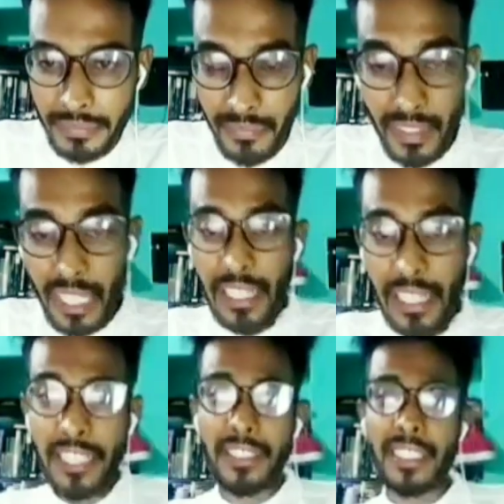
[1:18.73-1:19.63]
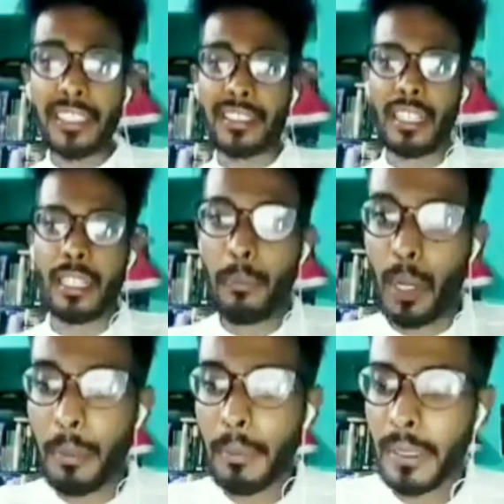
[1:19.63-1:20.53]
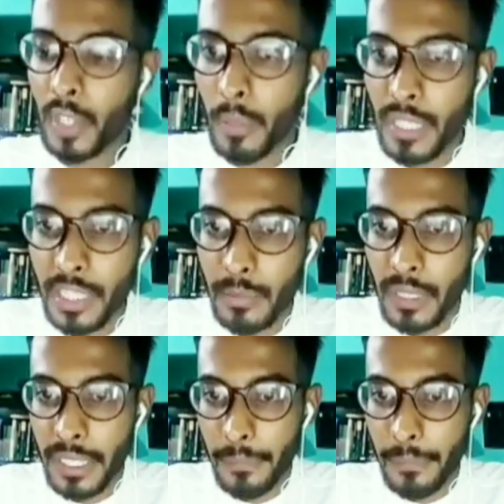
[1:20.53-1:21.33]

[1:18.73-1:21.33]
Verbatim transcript: next is uh, permanent job eligibility.